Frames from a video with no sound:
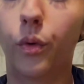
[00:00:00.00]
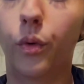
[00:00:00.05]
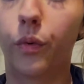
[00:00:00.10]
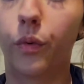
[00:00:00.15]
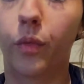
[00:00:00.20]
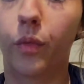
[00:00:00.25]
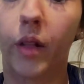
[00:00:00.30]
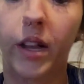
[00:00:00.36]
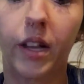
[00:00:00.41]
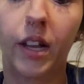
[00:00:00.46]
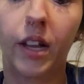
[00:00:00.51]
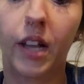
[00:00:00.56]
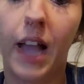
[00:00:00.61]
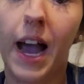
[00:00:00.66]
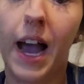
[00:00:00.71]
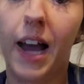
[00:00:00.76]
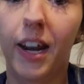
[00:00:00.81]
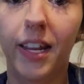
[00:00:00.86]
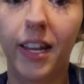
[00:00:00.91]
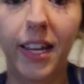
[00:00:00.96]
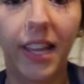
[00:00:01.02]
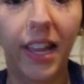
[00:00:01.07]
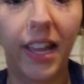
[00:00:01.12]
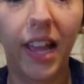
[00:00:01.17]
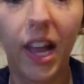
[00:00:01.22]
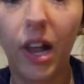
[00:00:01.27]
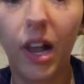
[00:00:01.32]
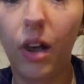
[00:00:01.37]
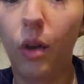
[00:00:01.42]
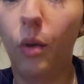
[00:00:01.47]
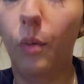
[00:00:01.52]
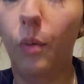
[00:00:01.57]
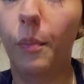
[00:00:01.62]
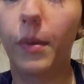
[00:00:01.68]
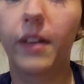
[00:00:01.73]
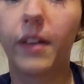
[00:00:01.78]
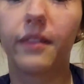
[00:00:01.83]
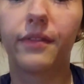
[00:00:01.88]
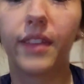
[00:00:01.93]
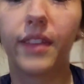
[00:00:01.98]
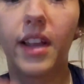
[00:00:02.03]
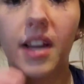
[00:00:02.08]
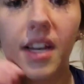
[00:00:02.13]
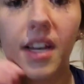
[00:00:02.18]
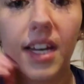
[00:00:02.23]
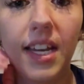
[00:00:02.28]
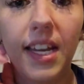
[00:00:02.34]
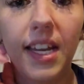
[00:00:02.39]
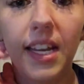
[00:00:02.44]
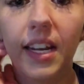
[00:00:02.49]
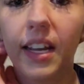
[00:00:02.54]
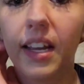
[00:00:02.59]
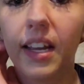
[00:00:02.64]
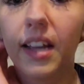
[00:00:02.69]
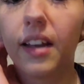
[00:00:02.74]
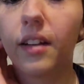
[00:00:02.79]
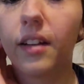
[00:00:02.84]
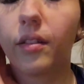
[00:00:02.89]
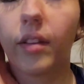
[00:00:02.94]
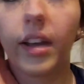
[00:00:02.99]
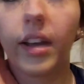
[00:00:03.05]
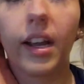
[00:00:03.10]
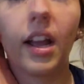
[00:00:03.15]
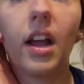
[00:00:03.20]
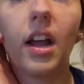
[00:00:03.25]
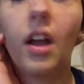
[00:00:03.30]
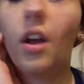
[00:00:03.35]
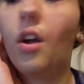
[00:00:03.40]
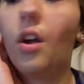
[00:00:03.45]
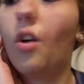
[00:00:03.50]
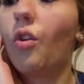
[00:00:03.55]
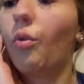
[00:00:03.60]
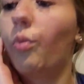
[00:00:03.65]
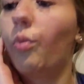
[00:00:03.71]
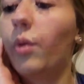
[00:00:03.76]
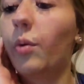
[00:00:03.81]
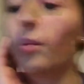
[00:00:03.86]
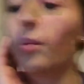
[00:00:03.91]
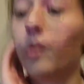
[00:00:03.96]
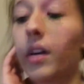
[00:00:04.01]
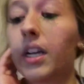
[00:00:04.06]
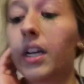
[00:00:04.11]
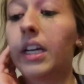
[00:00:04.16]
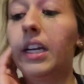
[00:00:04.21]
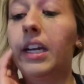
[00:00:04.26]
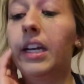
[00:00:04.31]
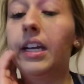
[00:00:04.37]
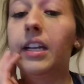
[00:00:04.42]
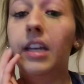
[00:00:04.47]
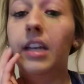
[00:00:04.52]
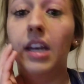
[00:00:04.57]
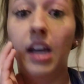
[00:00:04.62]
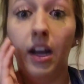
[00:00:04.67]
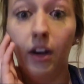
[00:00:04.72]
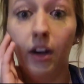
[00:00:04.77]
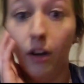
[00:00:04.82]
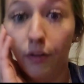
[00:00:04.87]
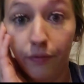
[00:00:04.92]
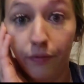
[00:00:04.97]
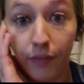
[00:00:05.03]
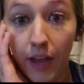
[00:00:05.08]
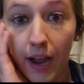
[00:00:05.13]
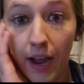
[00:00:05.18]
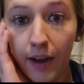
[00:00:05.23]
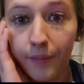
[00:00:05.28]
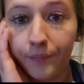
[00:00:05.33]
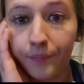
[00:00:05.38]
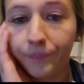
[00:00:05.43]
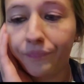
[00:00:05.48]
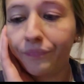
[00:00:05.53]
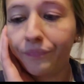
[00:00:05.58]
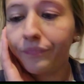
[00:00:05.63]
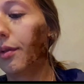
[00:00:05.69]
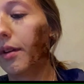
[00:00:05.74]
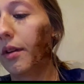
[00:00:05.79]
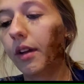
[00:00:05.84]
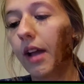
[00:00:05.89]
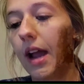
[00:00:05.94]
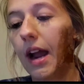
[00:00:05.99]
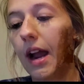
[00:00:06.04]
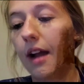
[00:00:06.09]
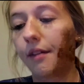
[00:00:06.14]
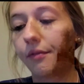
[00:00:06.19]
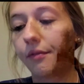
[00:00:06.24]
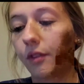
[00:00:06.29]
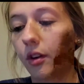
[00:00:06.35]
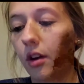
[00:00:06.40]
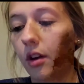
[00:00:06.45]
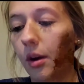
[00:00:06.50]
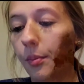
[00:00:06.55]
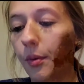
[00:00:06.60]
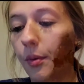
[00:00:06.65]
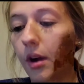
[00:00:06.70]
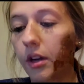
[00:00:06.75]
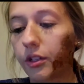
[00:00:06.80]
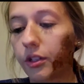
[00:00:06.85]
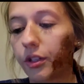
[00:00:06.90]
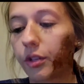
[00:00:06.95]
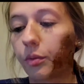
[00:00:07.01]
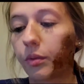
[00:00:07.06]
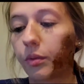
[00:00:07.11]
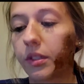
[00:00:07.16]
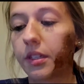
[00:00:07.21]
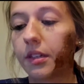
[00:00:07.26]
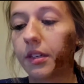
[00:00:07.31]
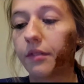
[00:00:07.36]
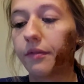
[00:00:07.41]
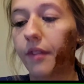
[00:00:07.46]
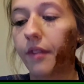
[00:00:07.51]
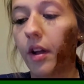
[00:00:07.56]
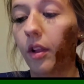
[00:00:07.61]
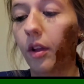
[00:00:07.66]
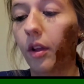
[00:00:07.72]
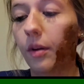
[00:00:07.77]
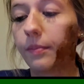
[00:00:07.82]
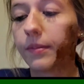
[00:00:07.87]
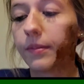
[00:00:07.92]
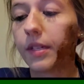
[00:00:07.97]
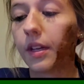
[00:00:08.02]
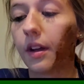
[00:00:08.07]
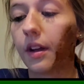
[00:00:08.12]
like how to get help if they need it. Like, we were getting none of that. After our project was developed,